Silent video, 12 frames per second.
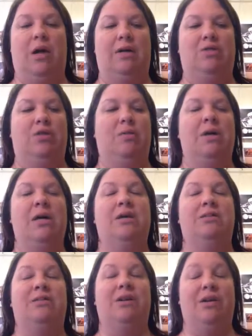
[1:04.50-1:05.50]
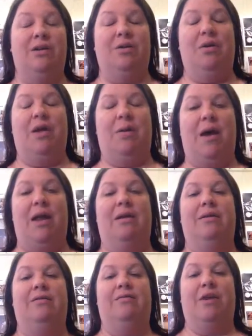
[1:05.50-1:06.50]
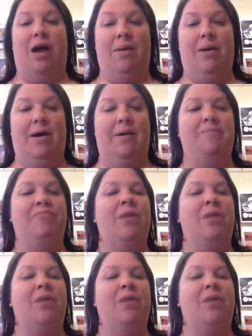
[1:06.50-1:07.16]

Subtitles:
Classroom. Still didn't do anything about it, forgot about it.